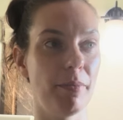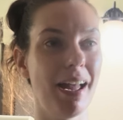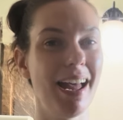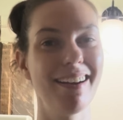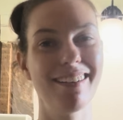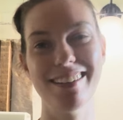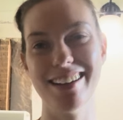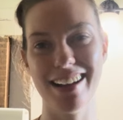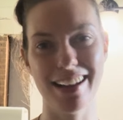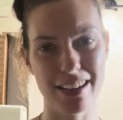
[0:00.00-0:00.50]
I
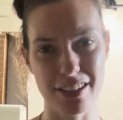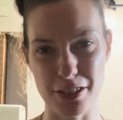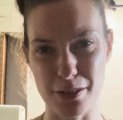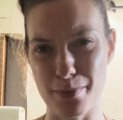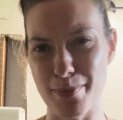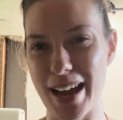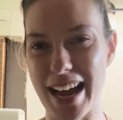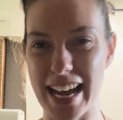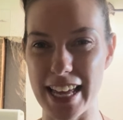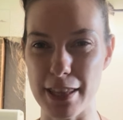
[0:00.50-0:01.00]
don't know how to do
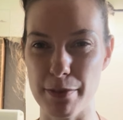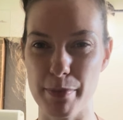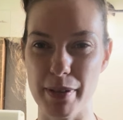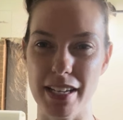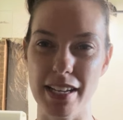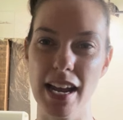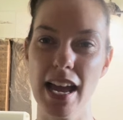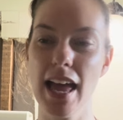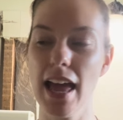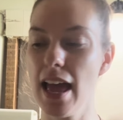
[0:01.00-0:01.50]
math,
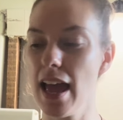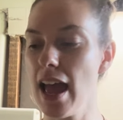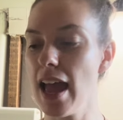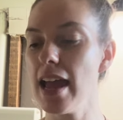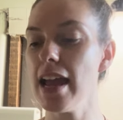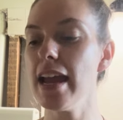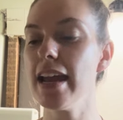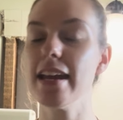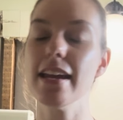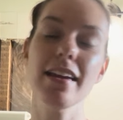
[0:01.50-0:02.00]
but
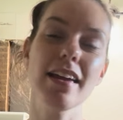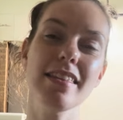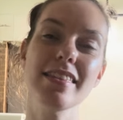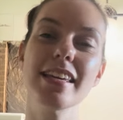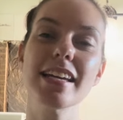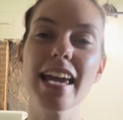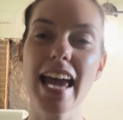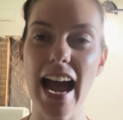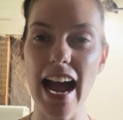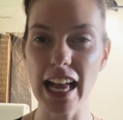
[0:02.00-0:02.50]
the
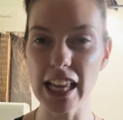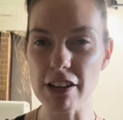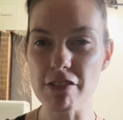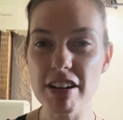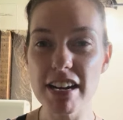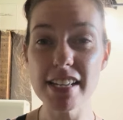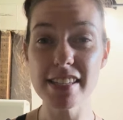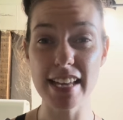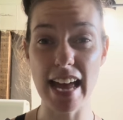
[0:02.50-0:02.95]
calories